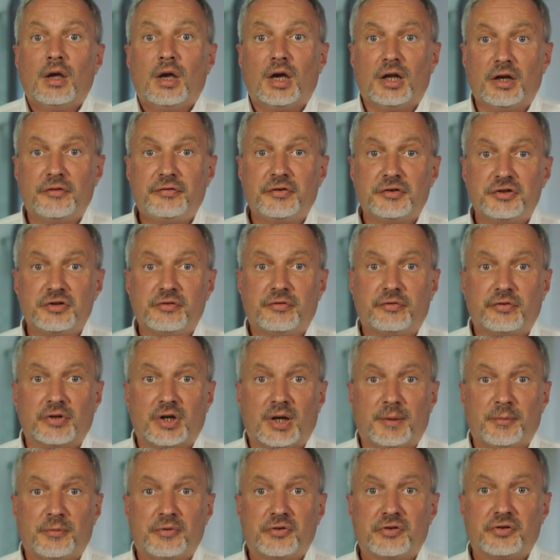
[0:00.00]
Inefficient
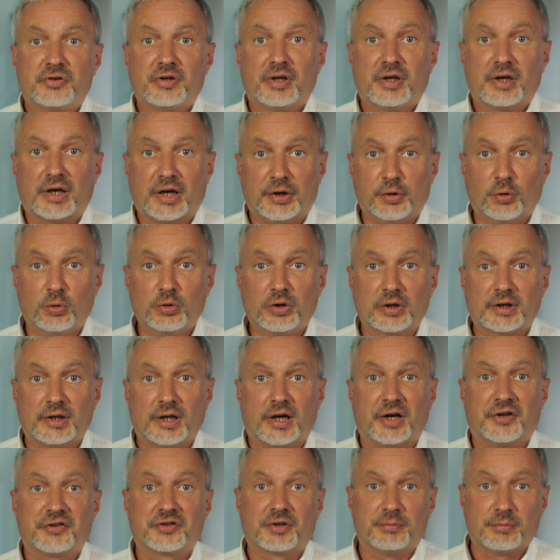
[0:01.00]
frames and older
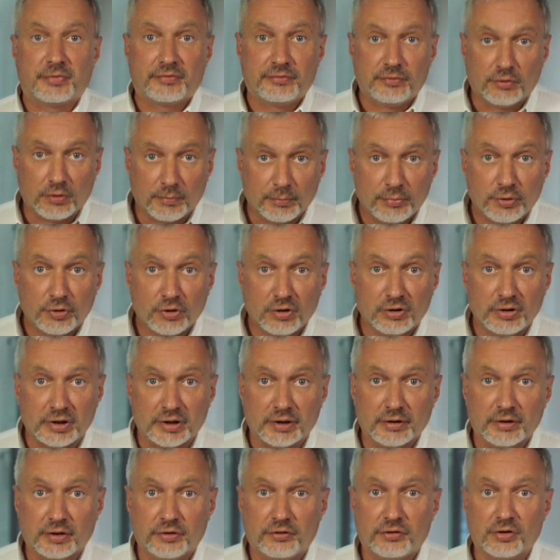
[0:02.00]
glass can perform poorly
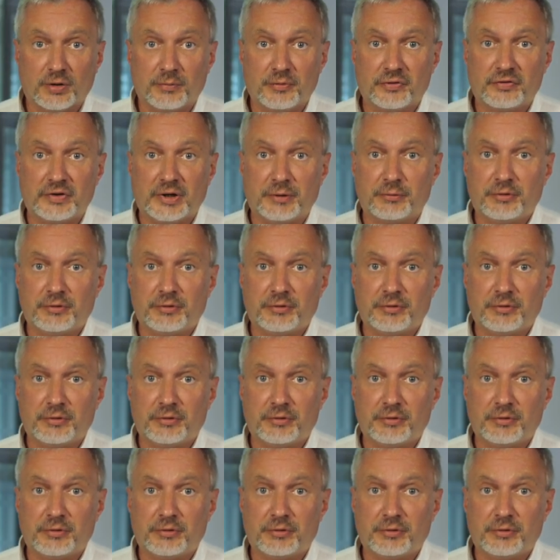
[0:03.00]
in terms of heat